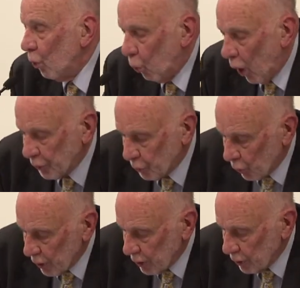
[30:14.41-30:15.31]
what
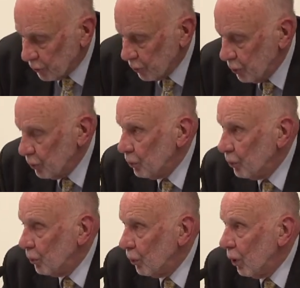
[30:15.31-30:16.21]
we
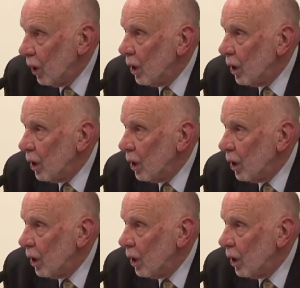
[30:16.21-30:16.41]
do.